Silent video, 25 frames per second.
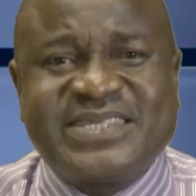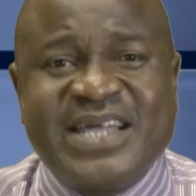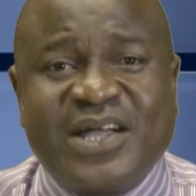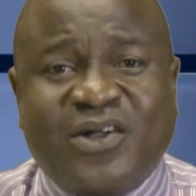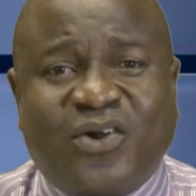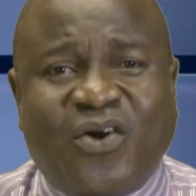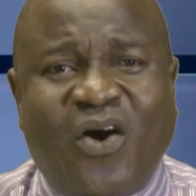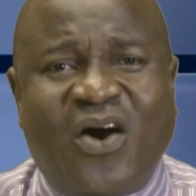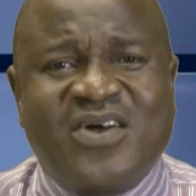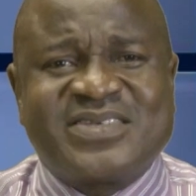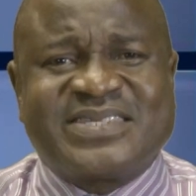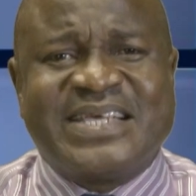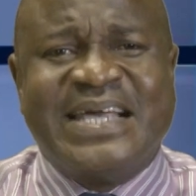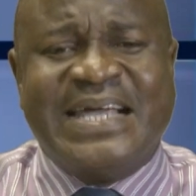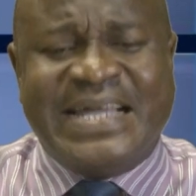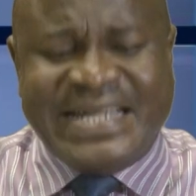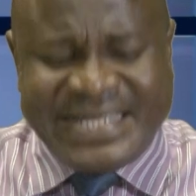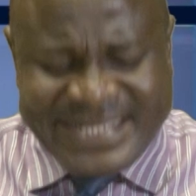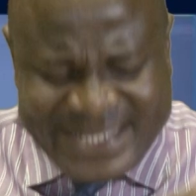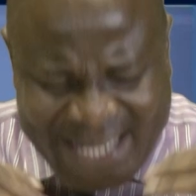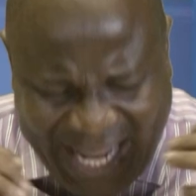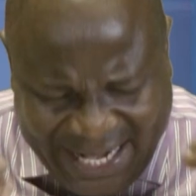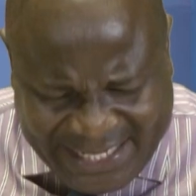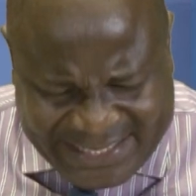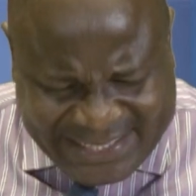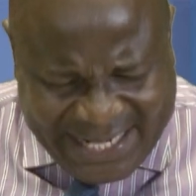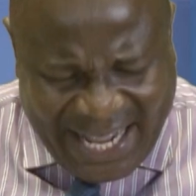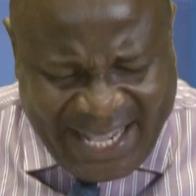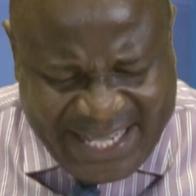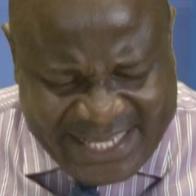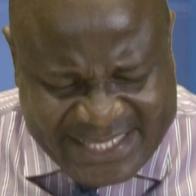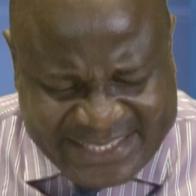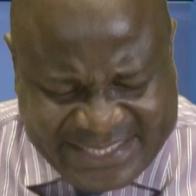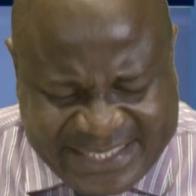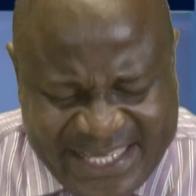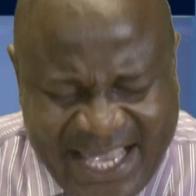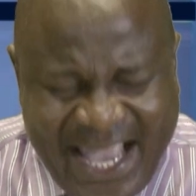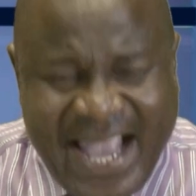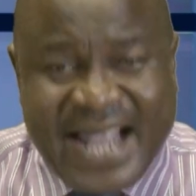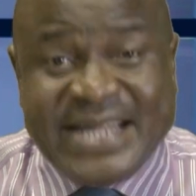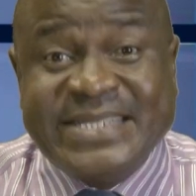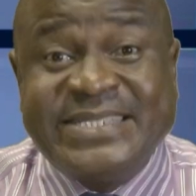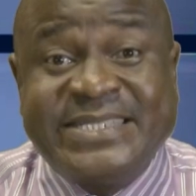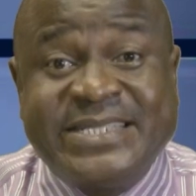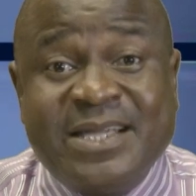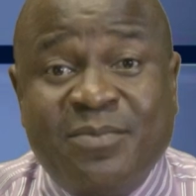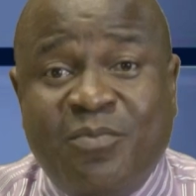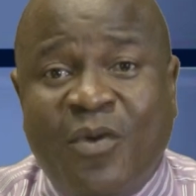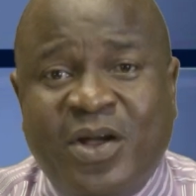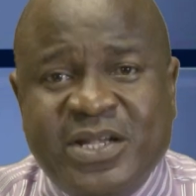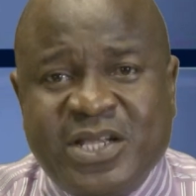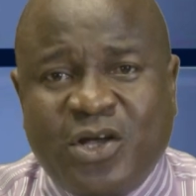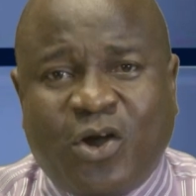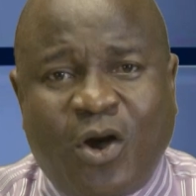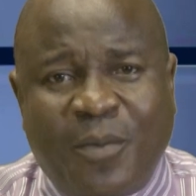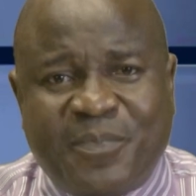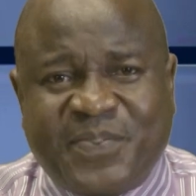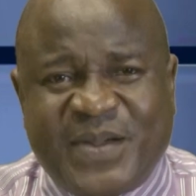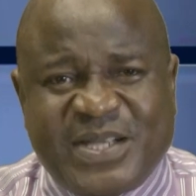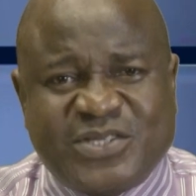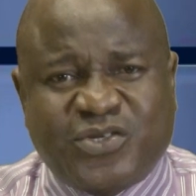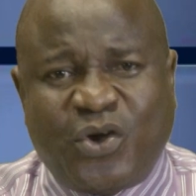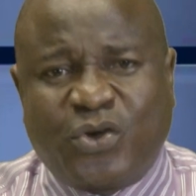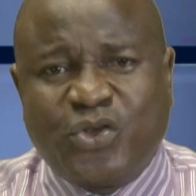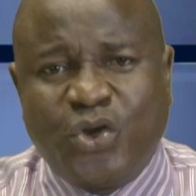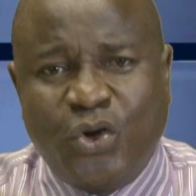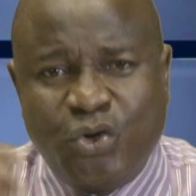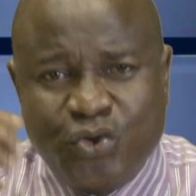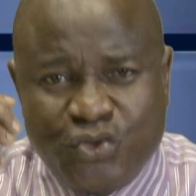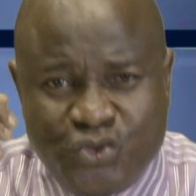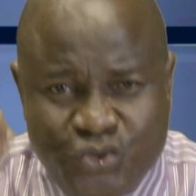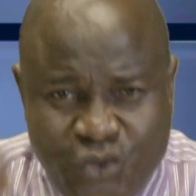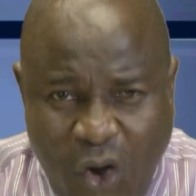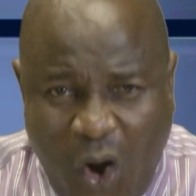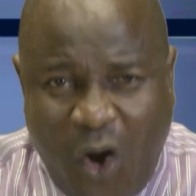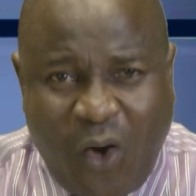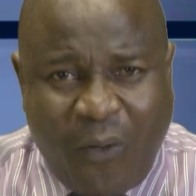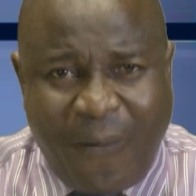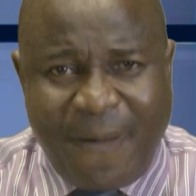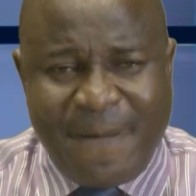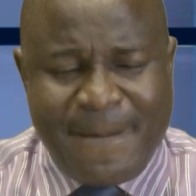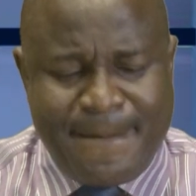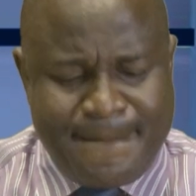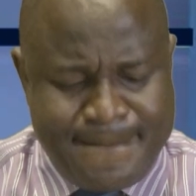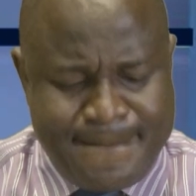a cause. Neither is it a demonic oppression. No.